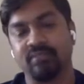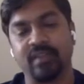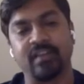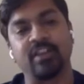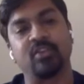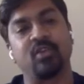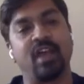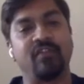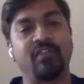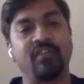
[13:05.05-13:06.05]
basically to
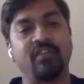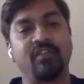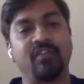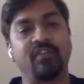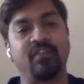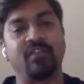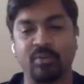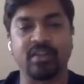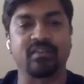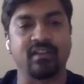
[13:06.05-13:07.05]
have these kind of
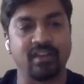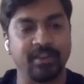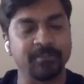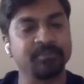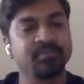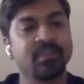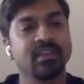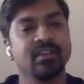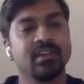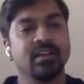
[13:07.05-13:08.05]
components running
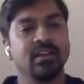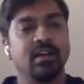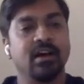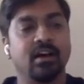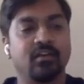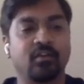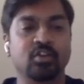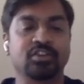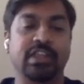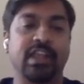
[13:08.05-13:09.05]
uh, of
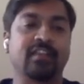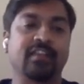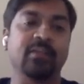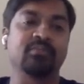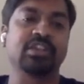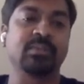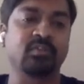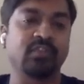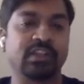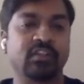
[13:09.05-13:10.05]
course, the SCM
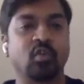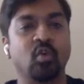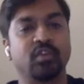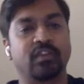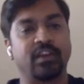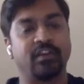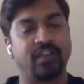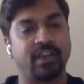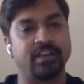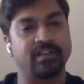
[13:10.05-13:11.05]
ships with its own
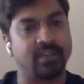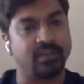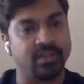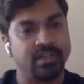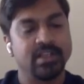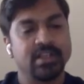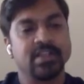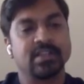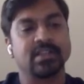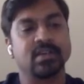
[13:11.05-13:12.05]
certificate server.
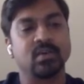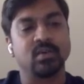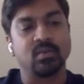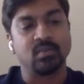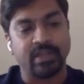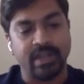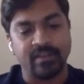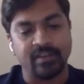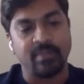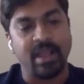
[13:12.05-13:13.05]
So what
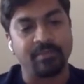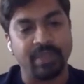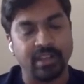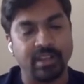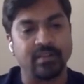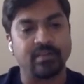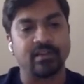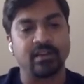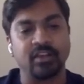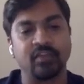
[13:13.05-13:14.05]
ends up happening is
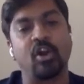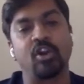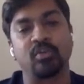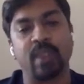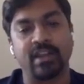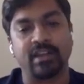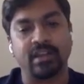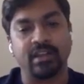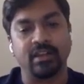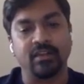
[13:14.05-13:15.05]
uh, it will
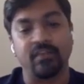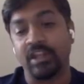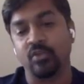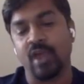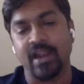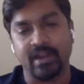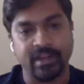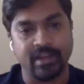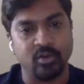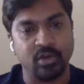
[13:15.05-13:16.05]
automatically, when you add a
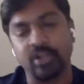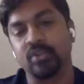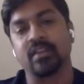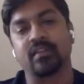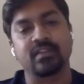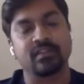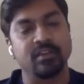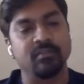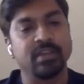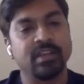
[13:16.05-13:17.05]
data node into the
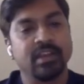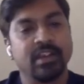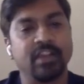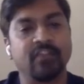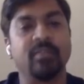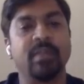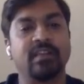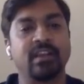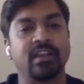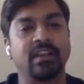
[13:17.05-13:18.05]
system, it will
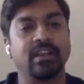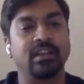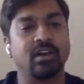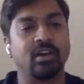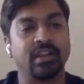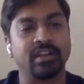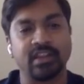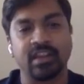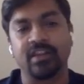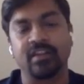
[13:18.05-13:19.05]
basically
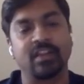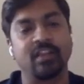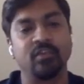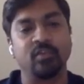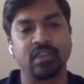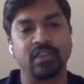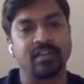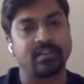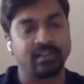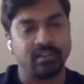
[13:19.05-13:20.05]
authenticate itself using
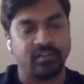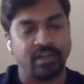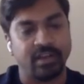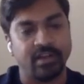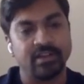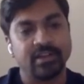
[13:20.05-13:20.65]
that certificate.